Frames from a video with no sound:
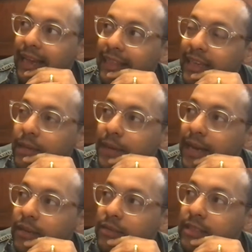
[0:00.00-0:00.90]
think
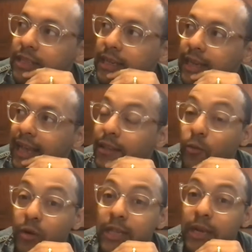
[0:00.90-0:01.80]
about, and the
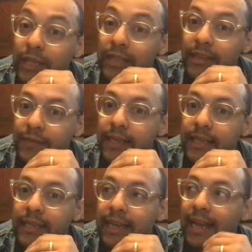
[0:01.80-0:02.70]
world that we live
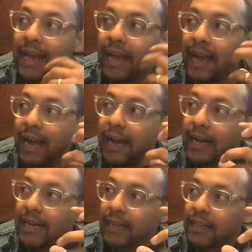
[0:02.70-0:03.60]
in,
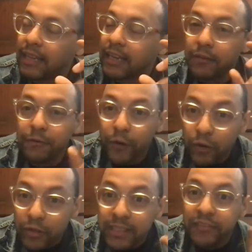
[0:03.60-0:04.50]
the
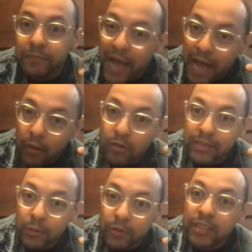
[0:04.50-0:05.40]
convergence of
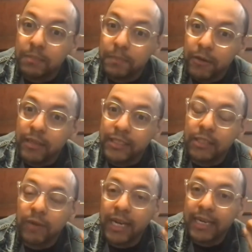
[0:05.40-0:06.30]
powers that we're
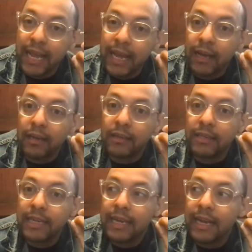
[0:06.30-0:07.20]
experiencing right now
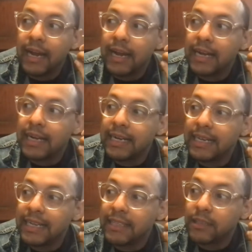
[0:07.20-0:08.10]

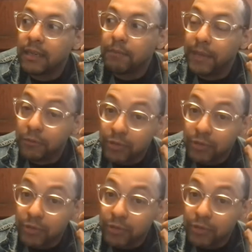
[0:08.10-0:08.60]
is a big